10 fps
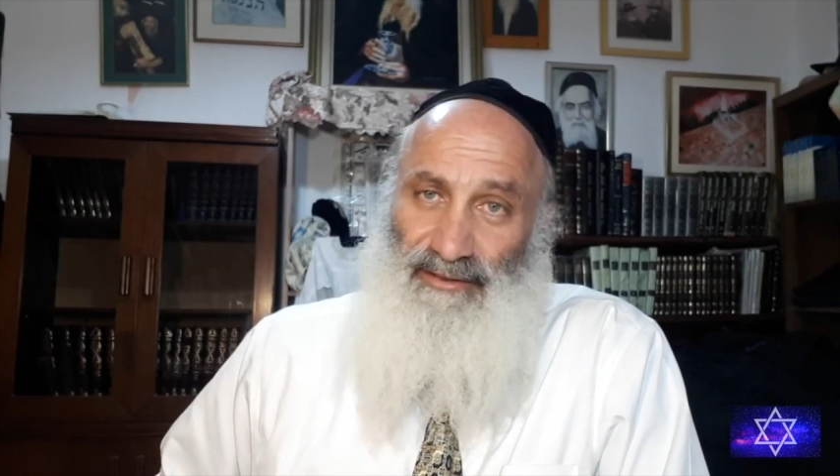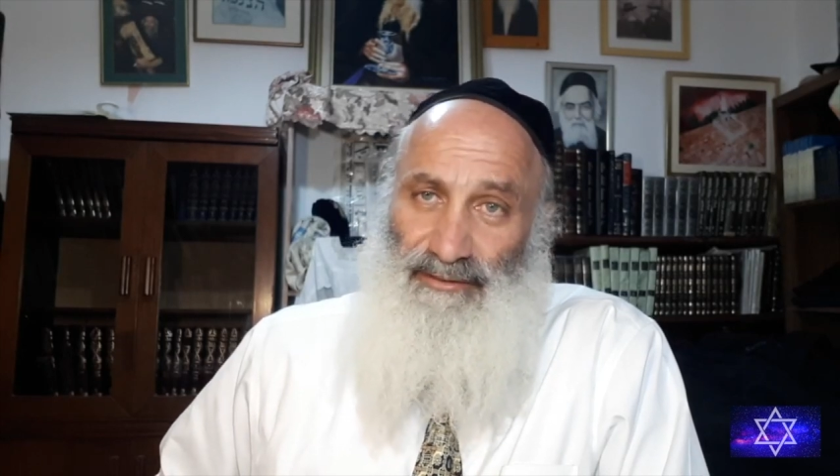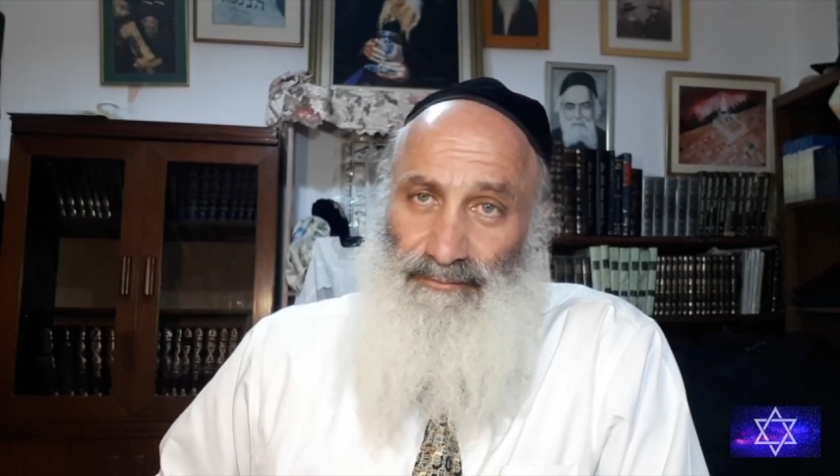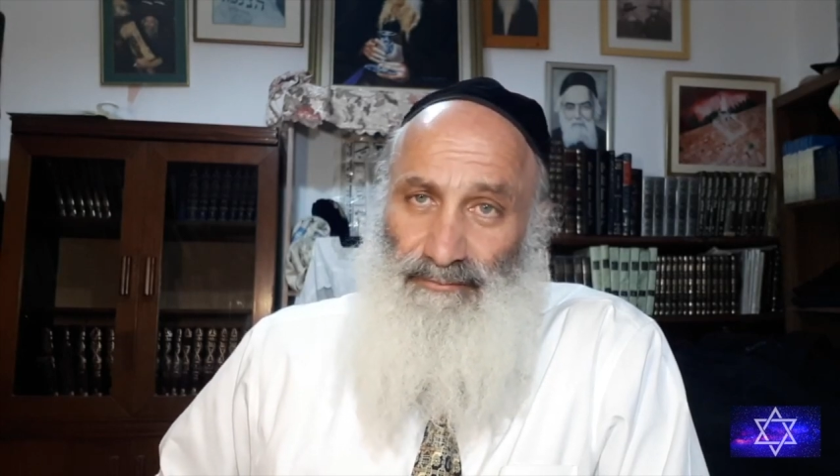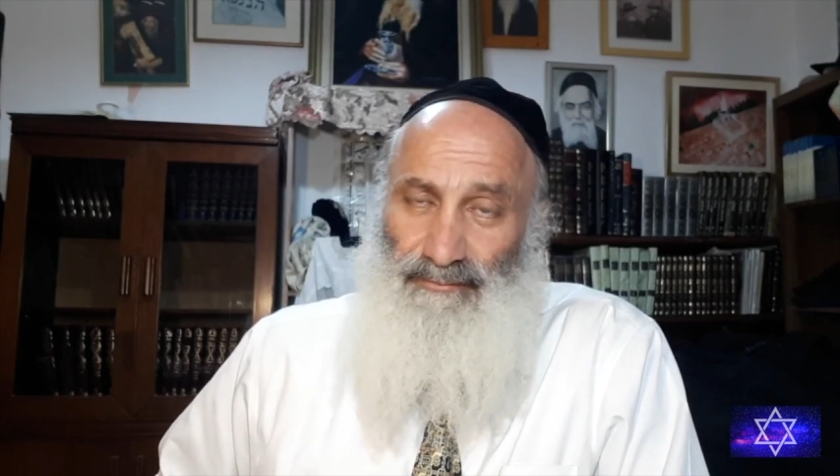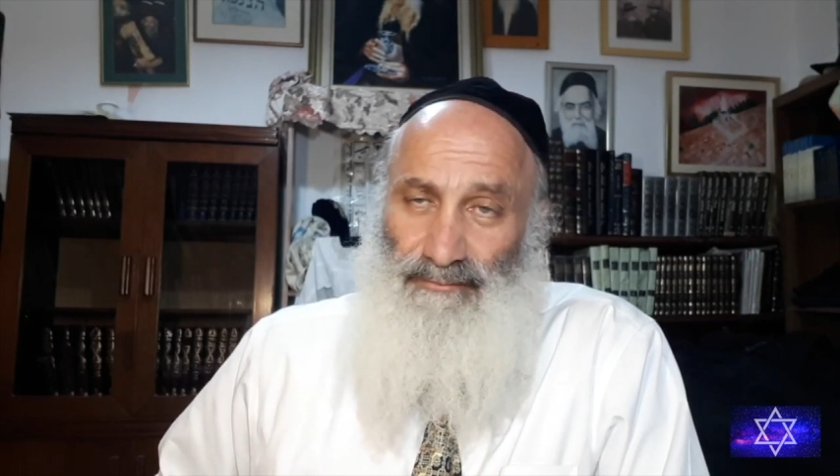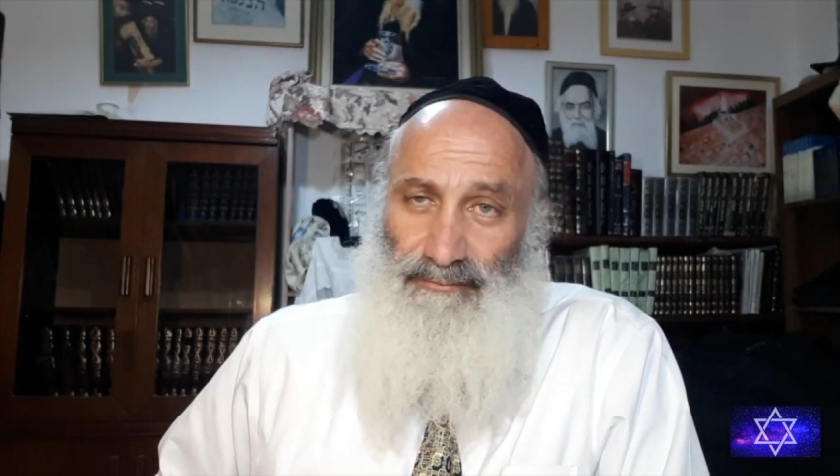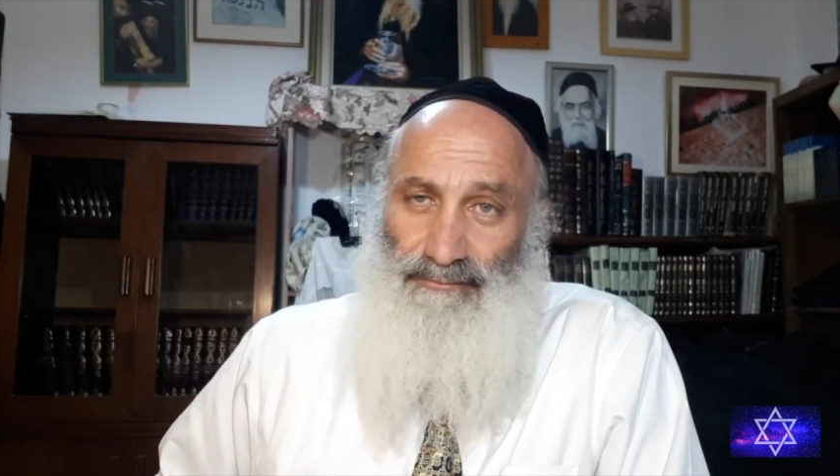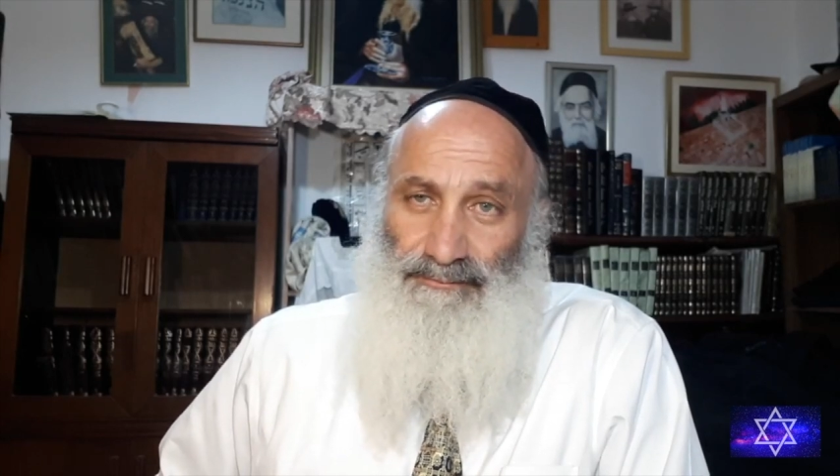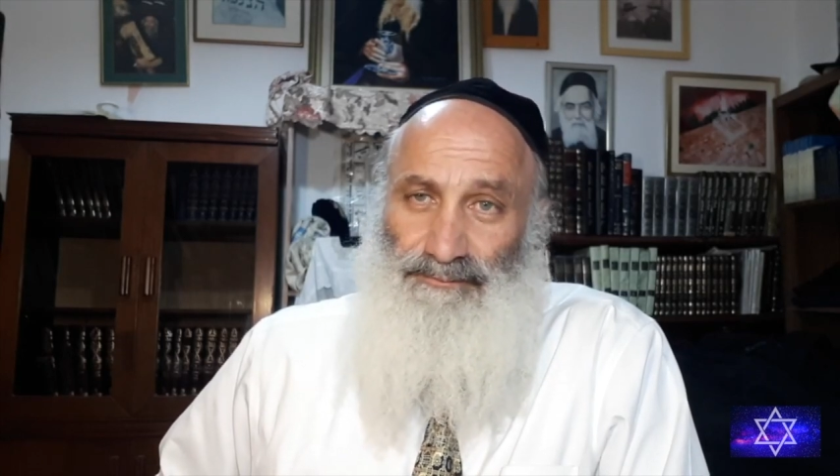him.
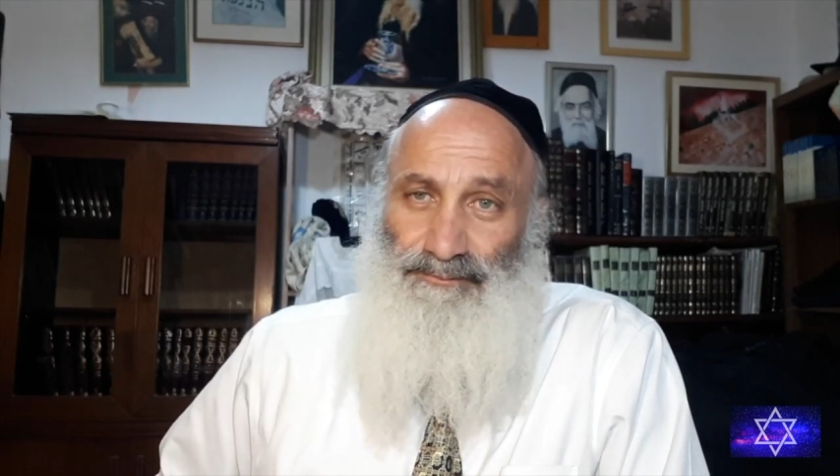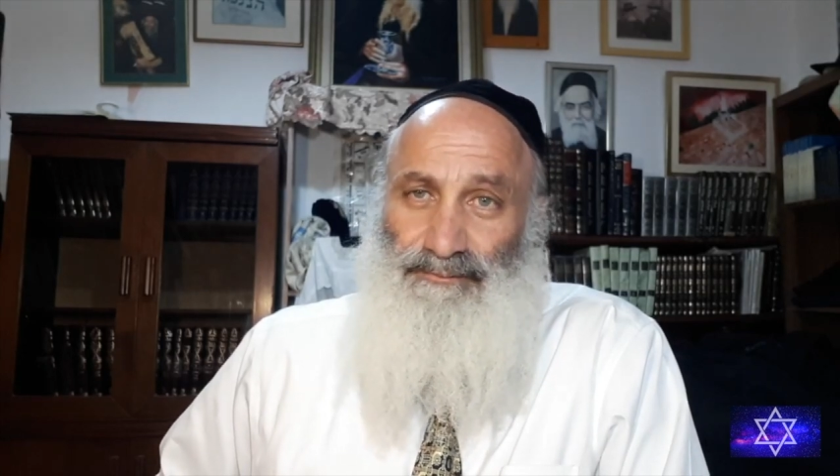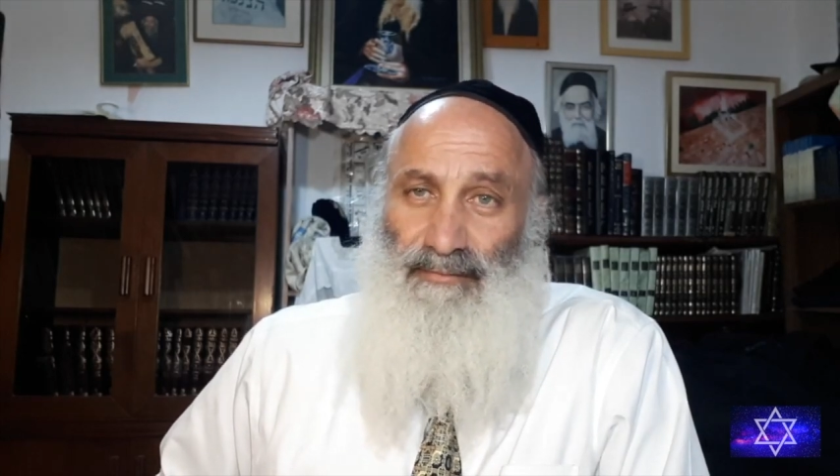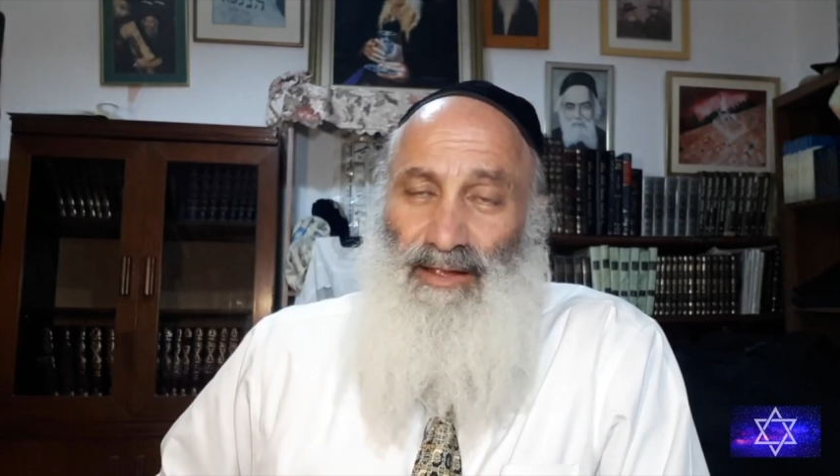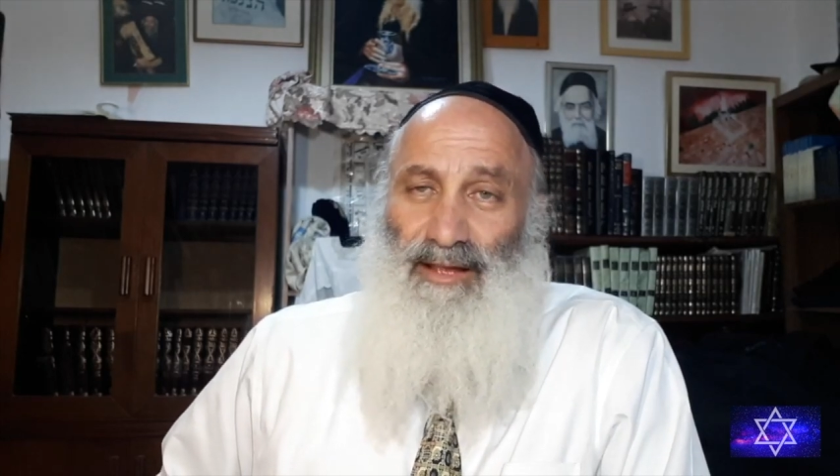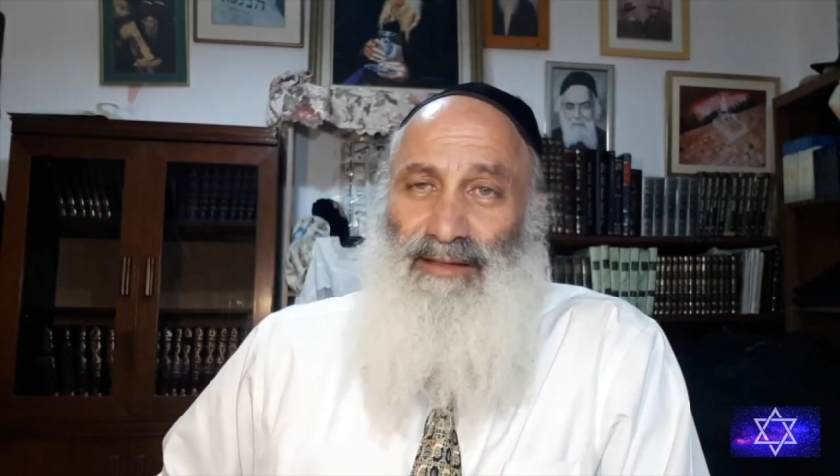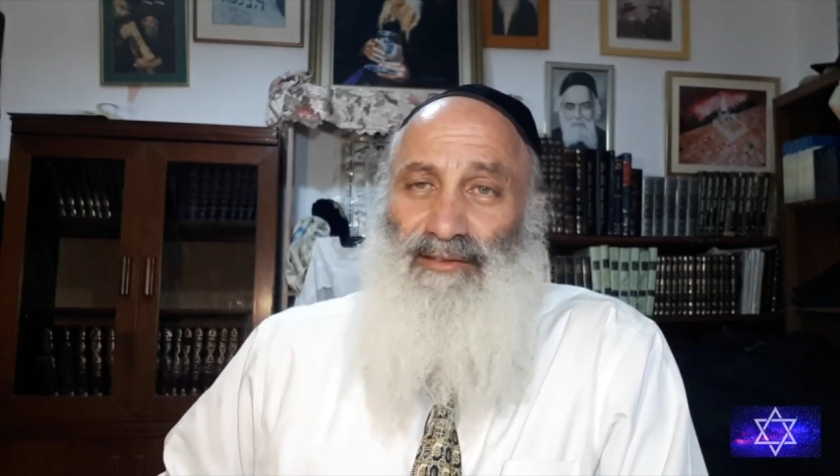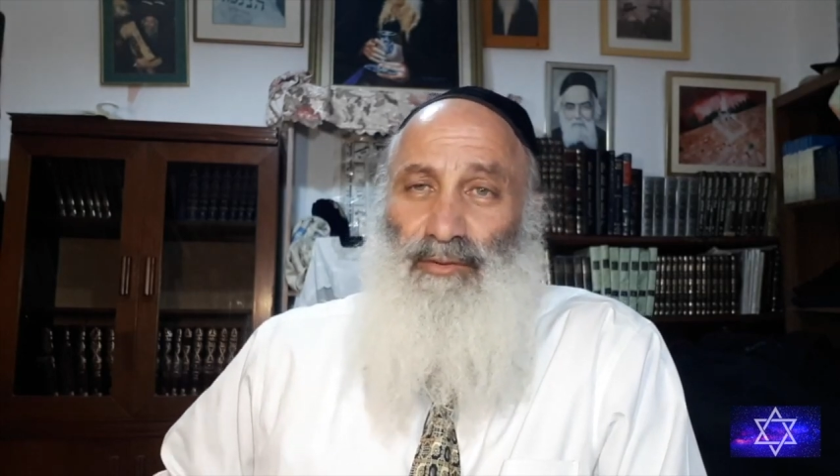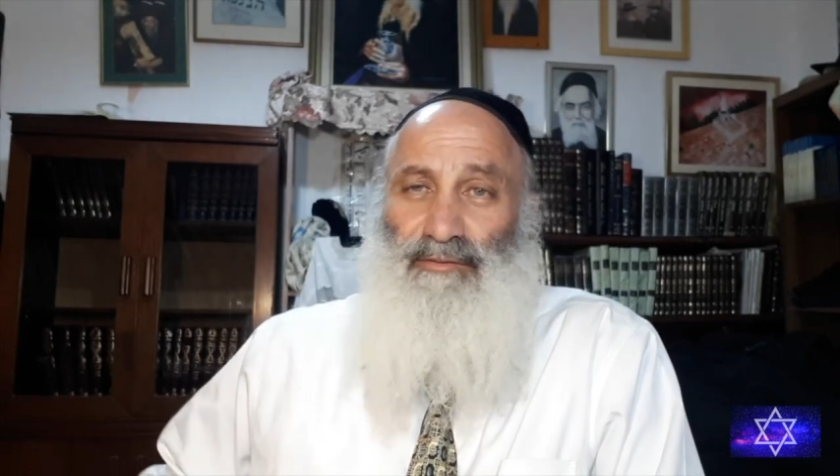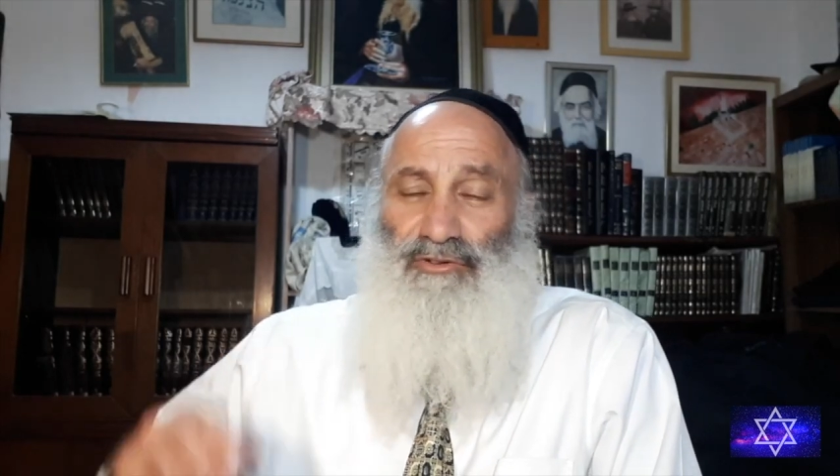
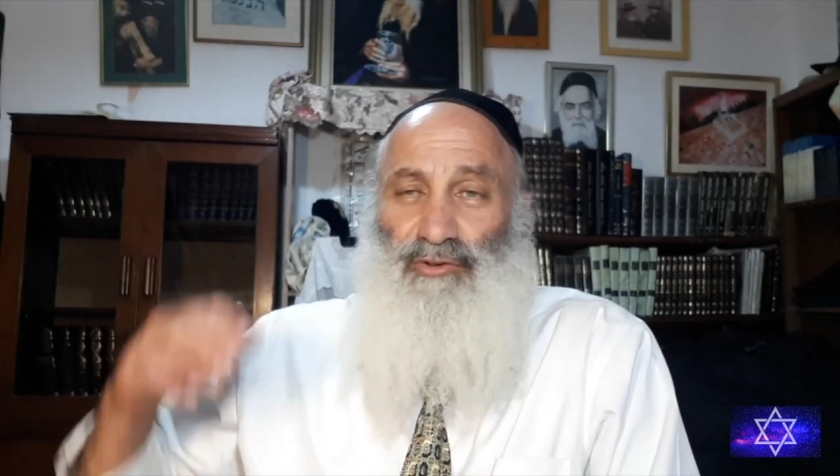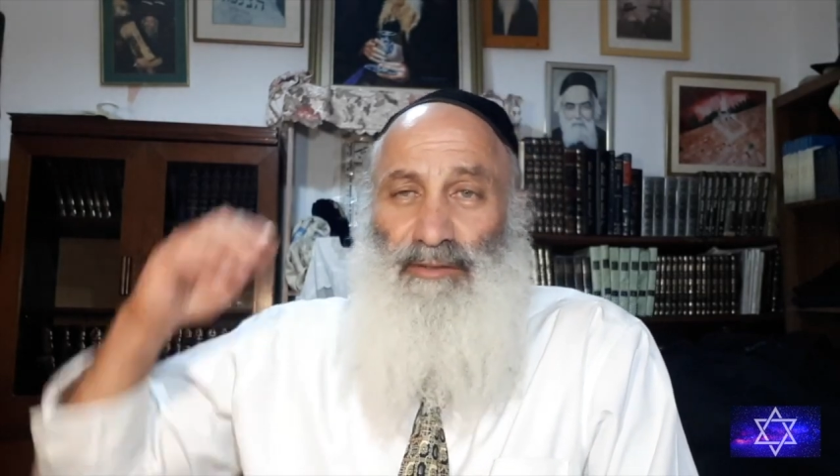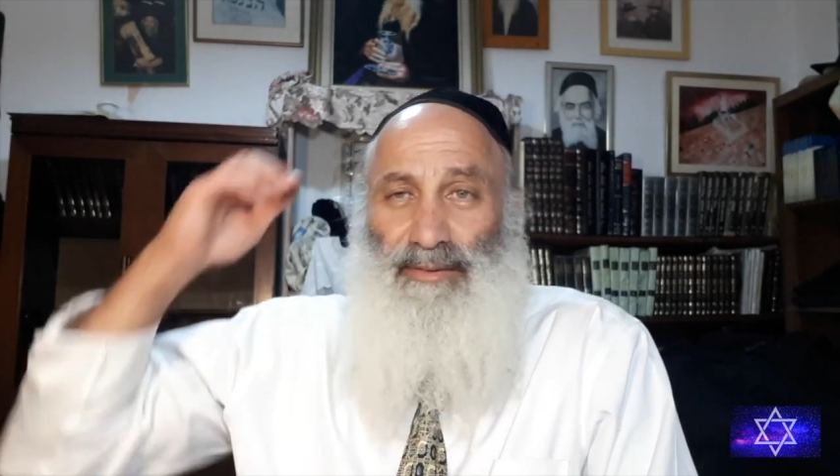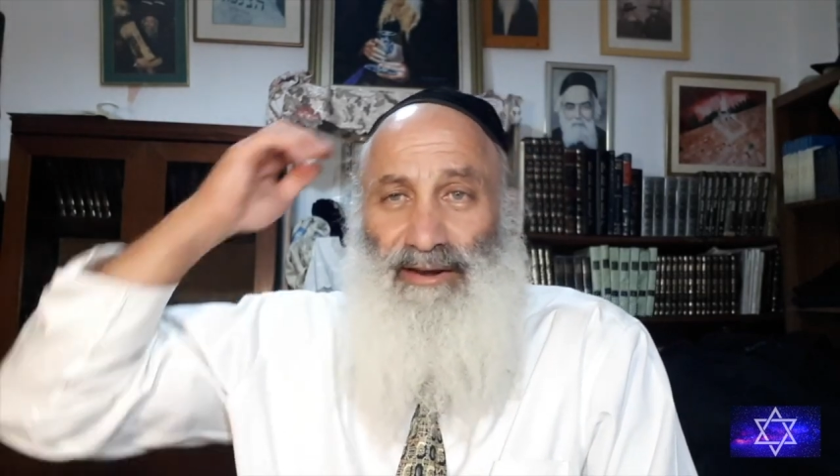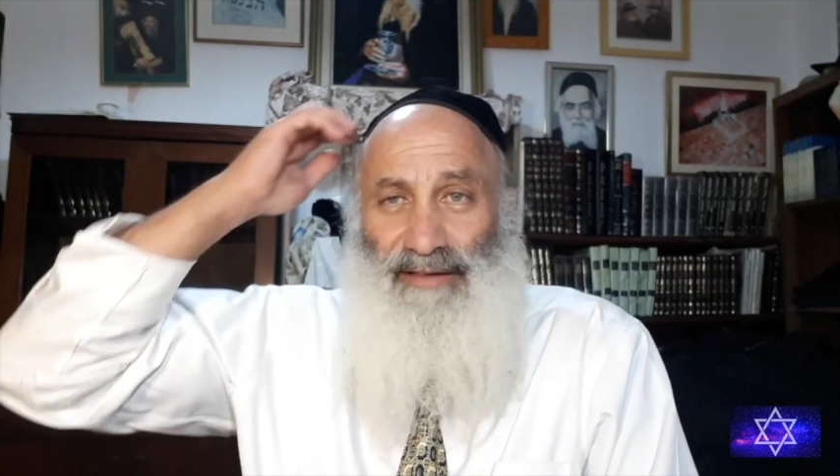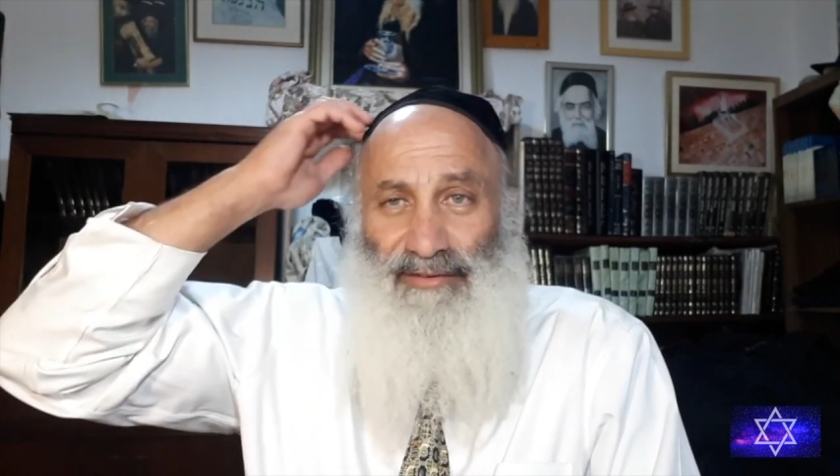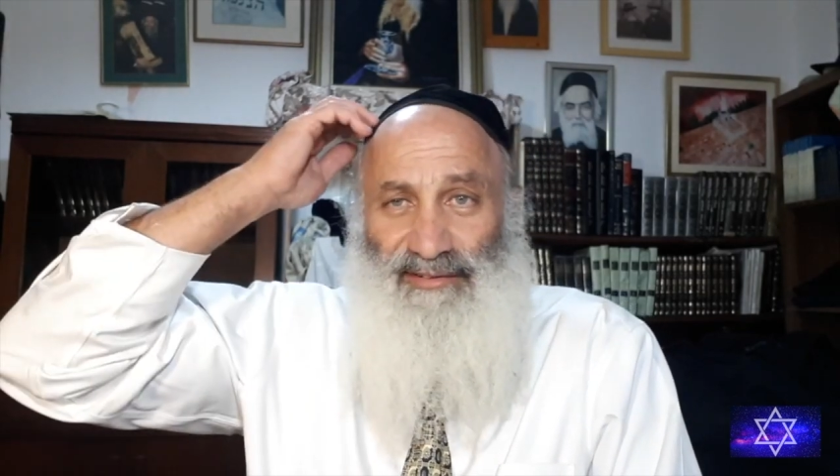So when Yeshua ben Levi